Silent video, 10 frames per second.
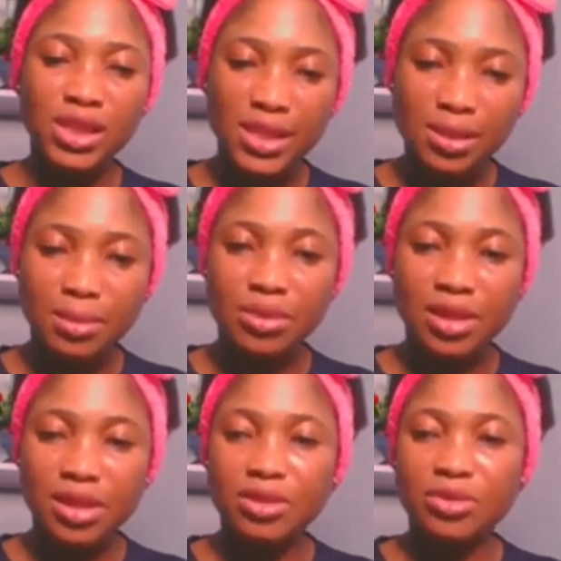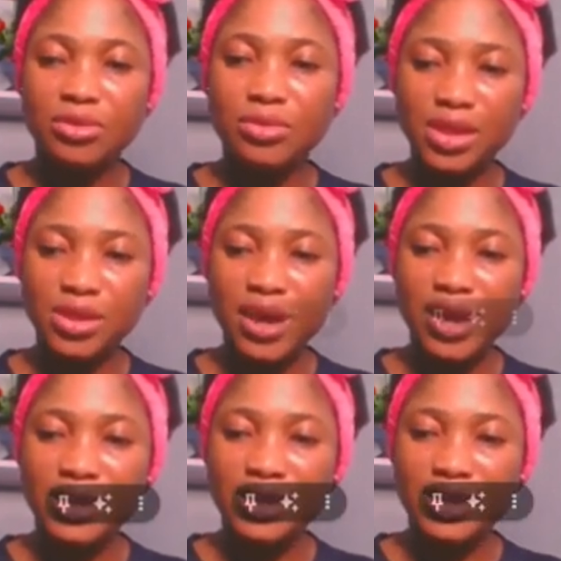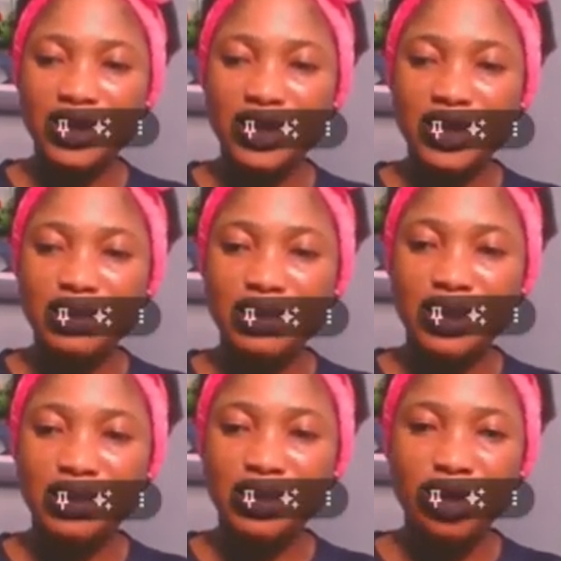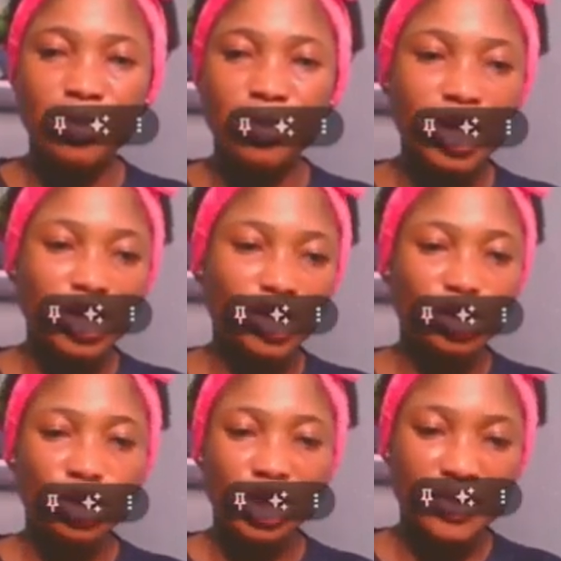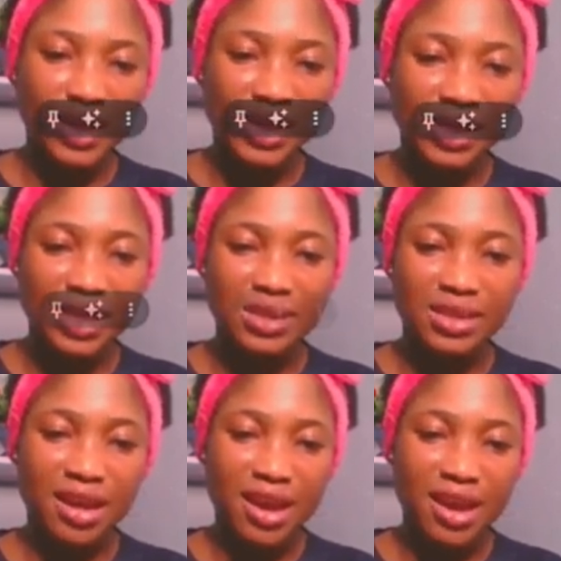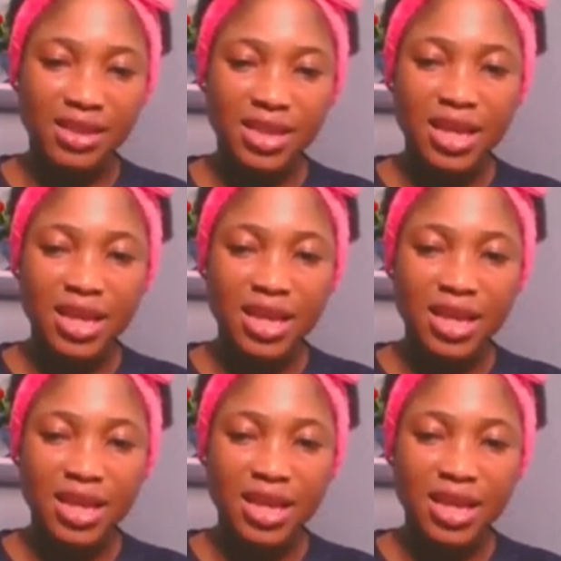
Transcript: something, you raise your hands. You can see smash this up, just raise their hands.